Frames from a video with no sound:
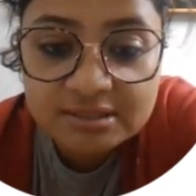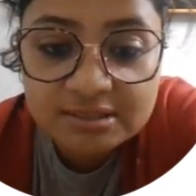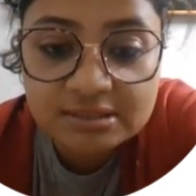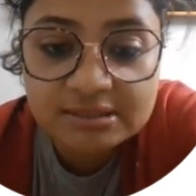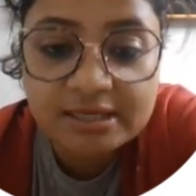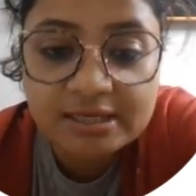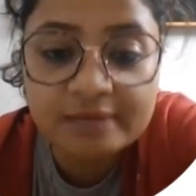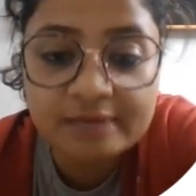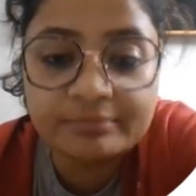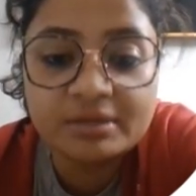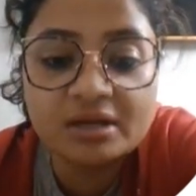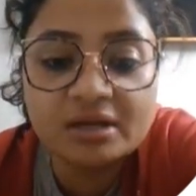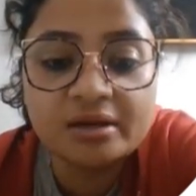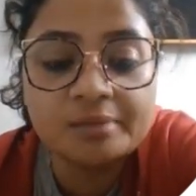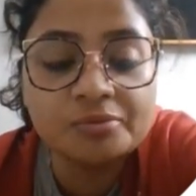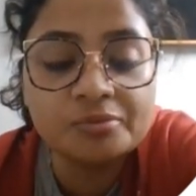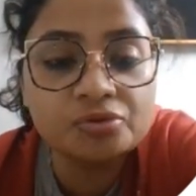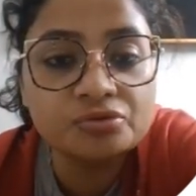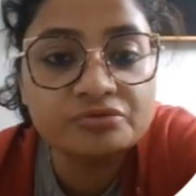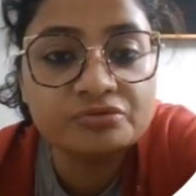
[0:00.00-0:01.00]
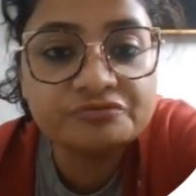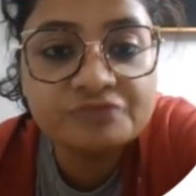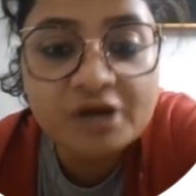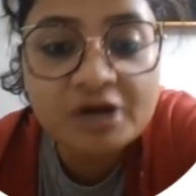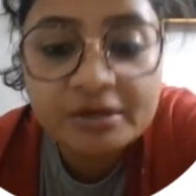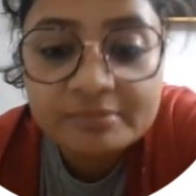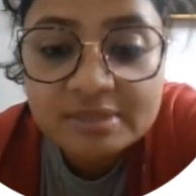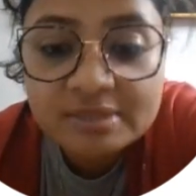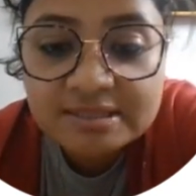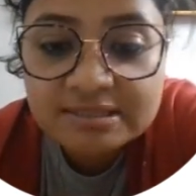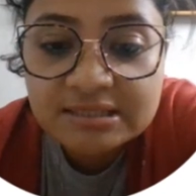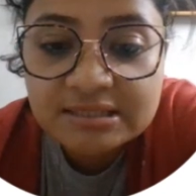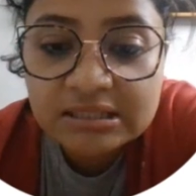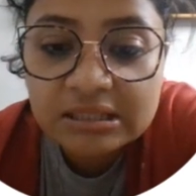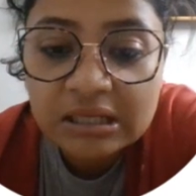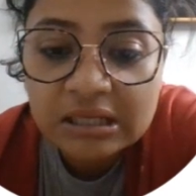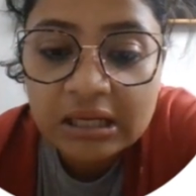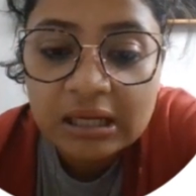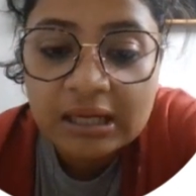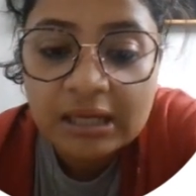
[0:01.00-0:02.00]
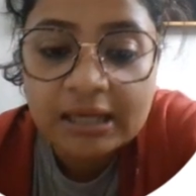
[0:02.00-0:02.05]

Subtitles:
it can be a neighborhood pharmacy,